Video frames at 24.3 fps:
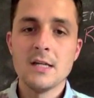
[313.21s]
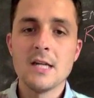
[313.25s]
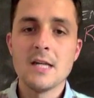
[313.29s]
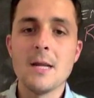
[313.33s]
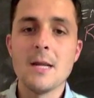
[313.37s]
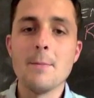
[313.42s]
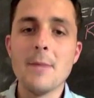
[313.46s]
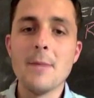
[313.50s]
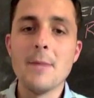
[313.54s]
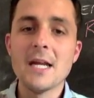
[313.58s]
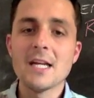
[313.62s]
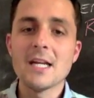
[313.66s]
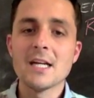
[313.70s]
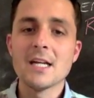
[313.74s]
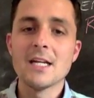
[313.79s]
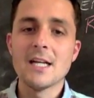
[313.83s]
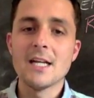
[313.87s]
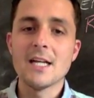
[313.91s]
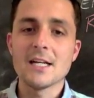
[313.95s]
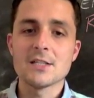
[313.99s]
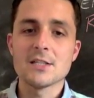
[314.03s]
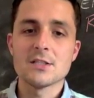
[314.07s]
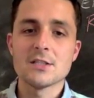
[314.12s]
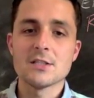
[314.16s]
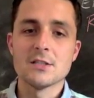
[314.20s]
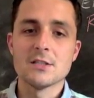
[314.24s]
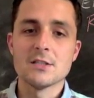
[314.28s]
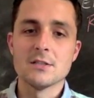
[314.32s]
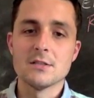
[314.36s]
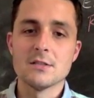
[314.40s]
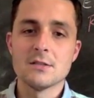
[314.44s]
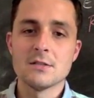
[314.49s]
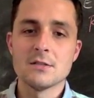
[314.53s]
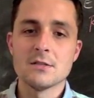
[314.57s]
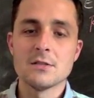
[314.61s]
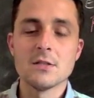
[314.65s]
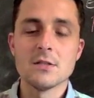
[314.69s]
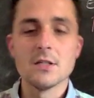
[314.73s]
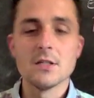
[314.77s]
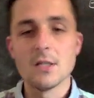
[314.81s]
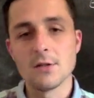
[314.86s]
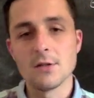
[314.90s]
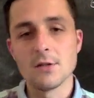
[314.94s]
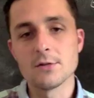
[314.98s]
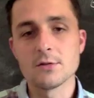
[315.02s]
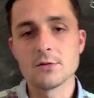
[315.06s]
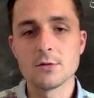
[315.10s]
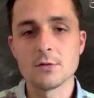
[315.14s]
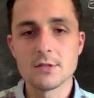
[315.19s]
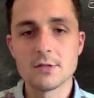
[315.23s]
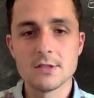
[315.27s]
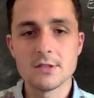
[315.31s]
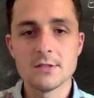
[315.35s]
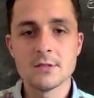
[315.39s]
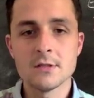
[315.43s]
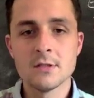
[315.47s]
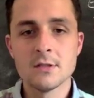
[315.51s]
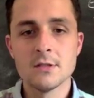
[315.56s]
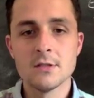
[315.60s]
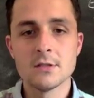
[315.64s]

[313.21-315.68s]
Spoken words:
and make connections to the other sources.